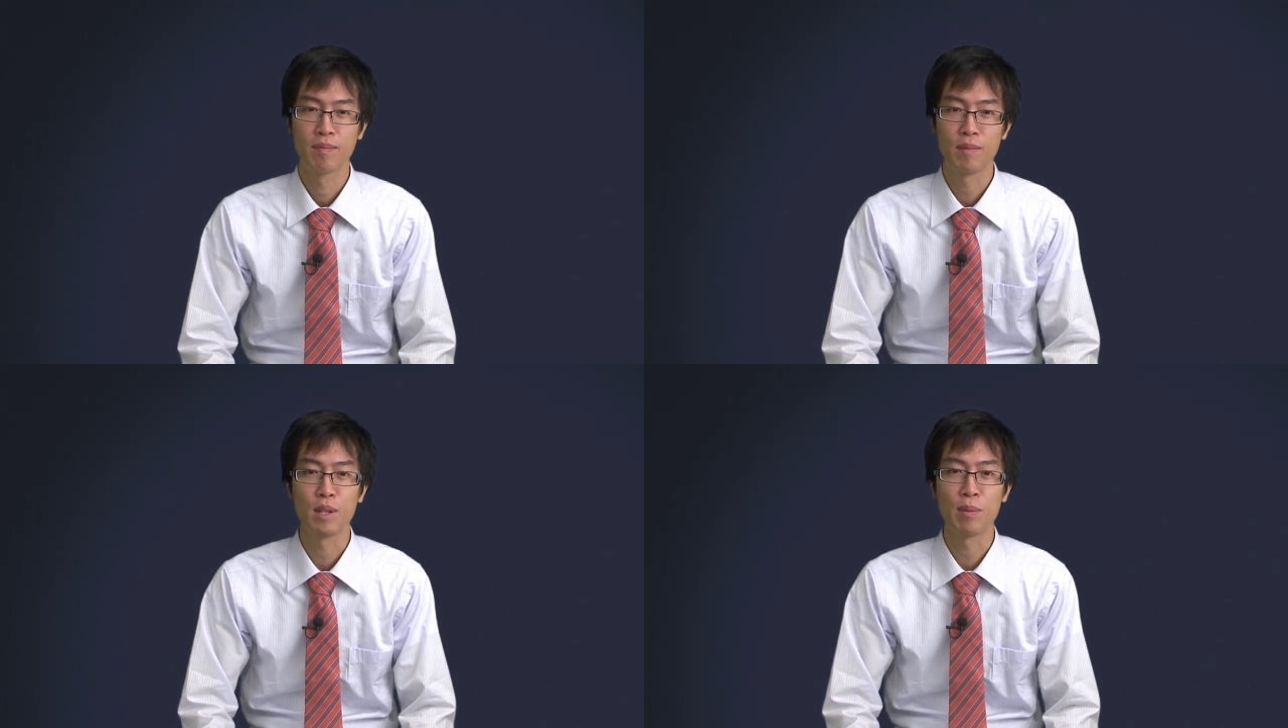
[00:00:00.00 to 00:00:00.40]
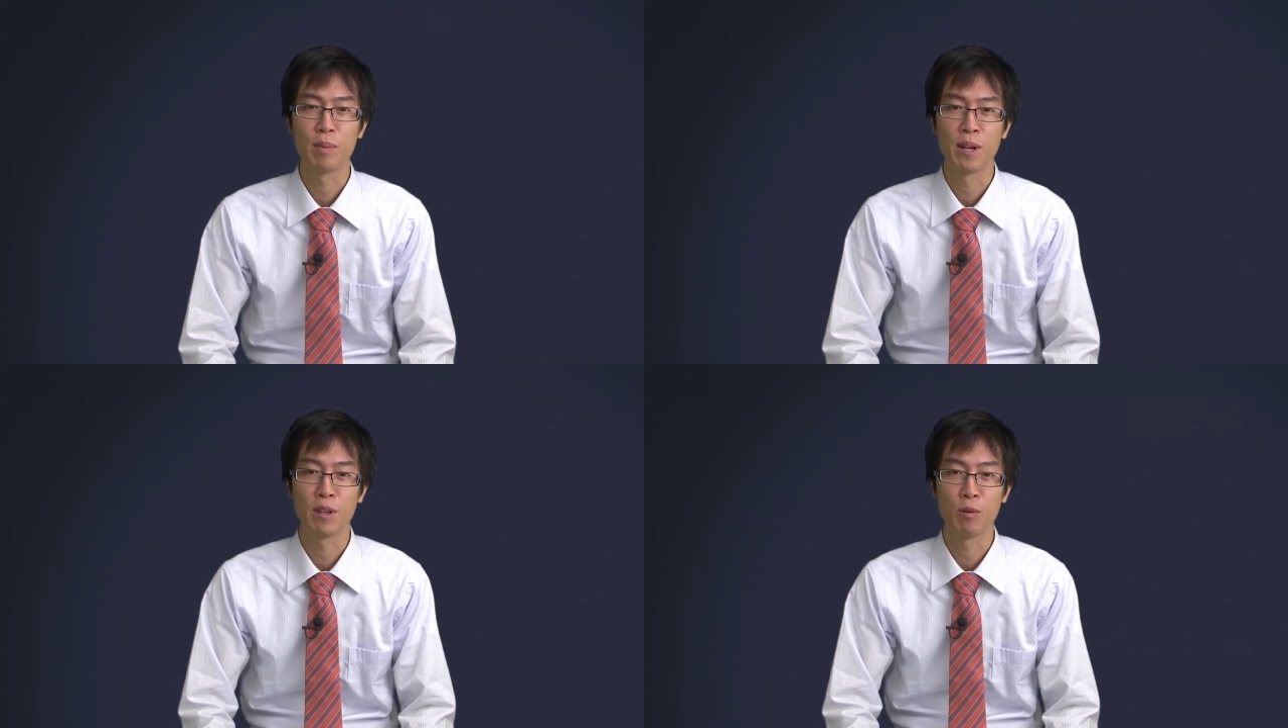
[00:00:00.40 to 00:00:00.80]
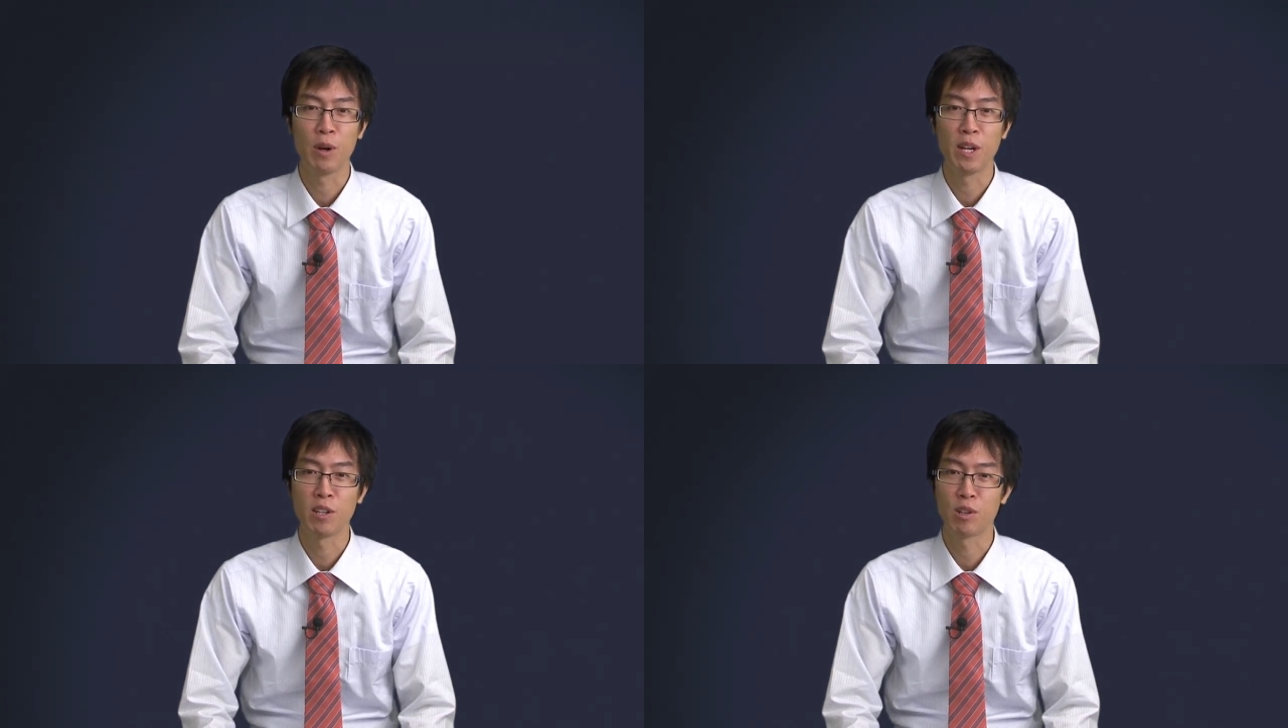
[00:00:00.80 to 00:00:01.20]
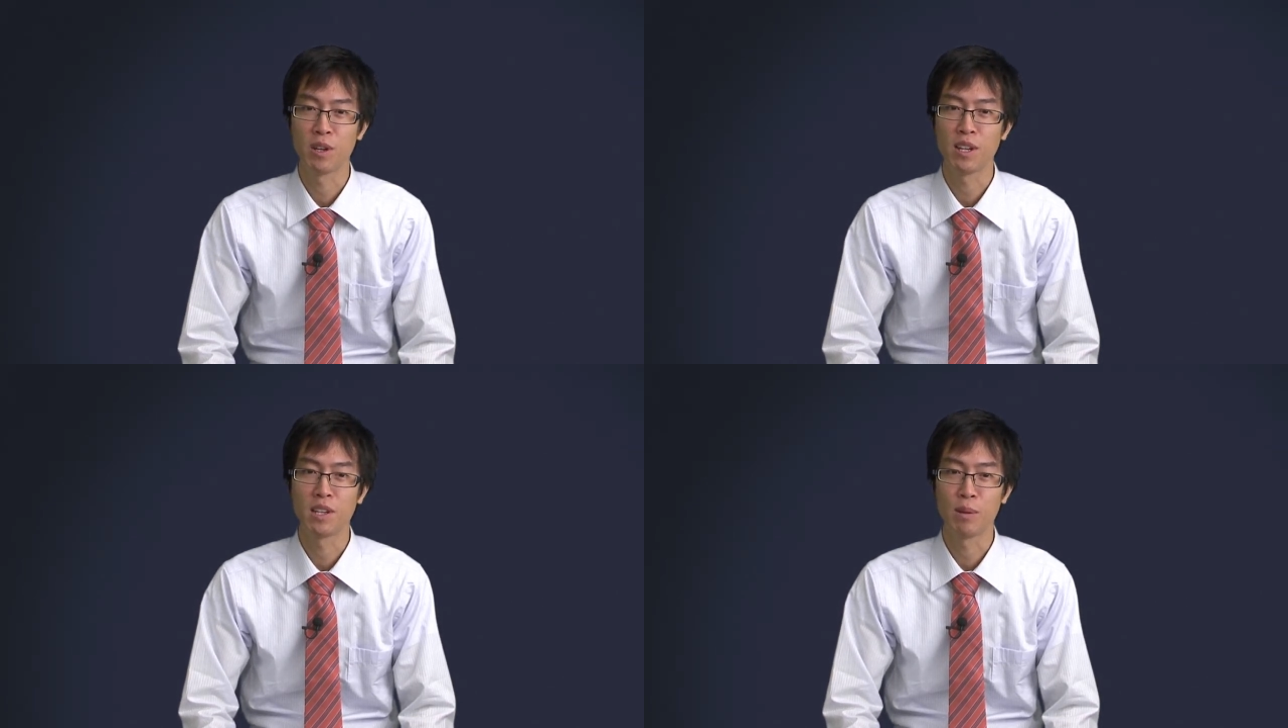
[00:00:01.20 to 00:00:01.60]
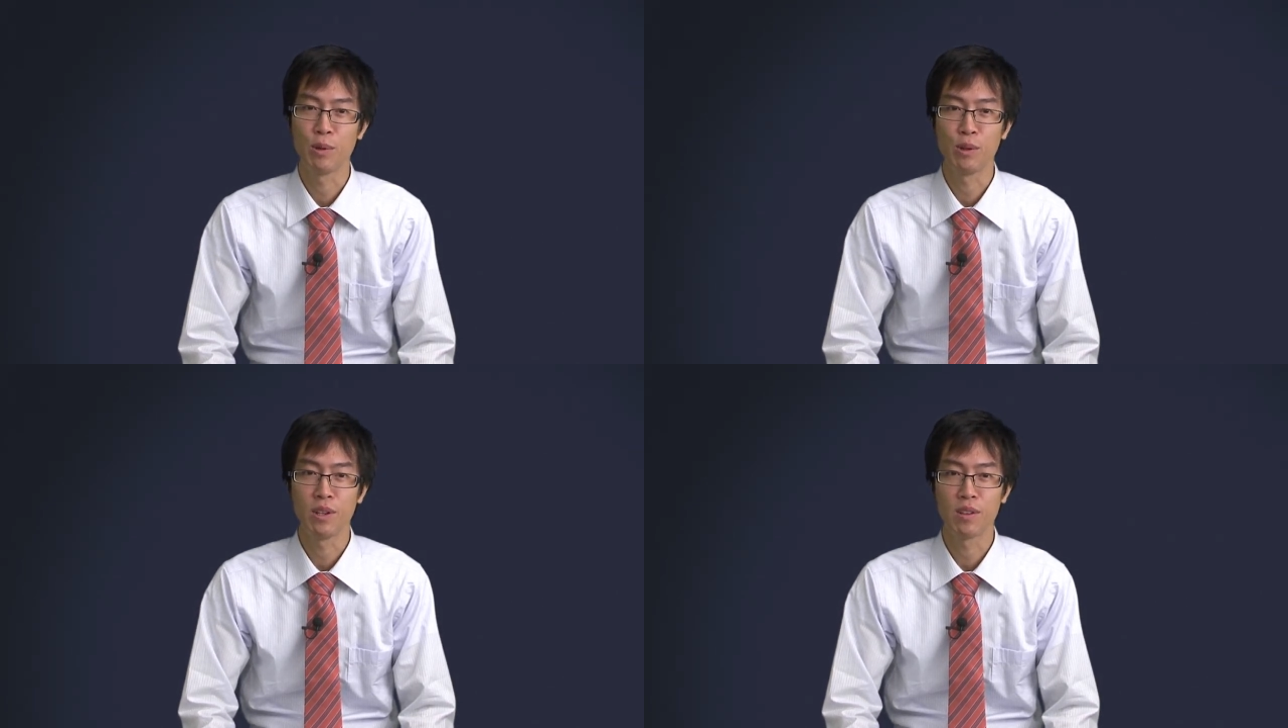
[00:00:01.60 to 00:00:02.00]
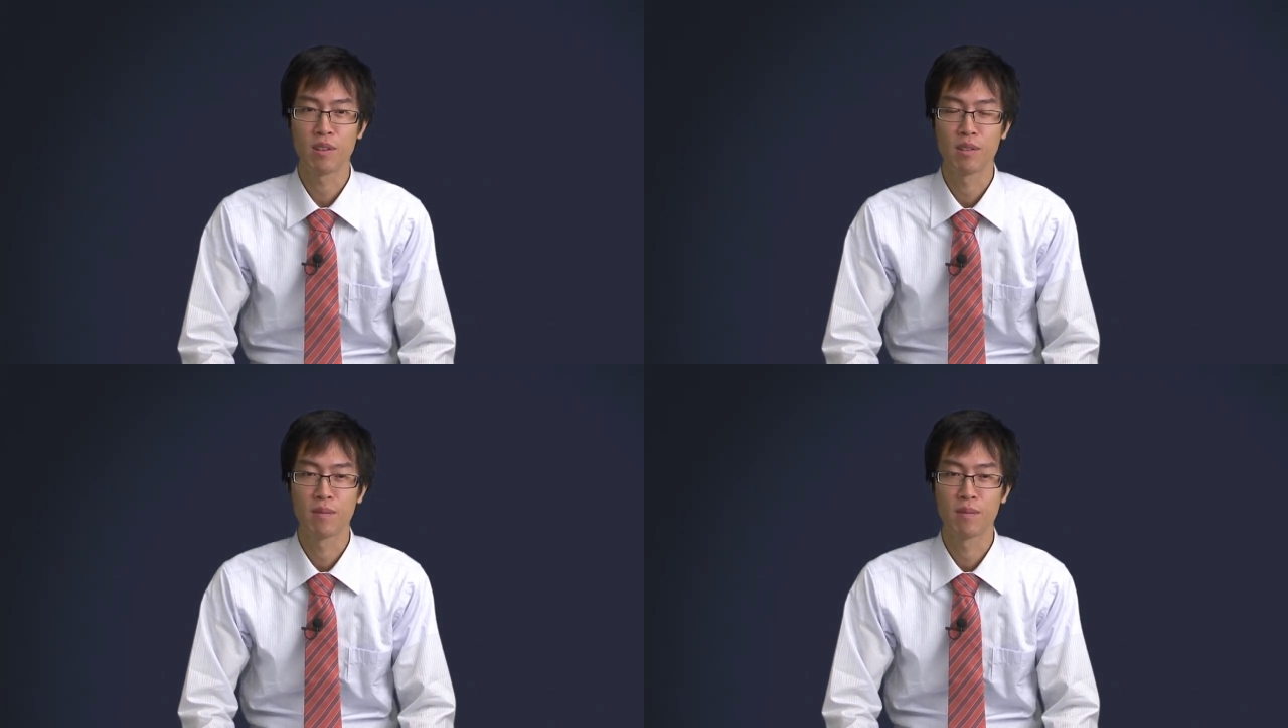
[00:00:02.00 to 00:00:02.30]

Please prepare the wiring training demo unit.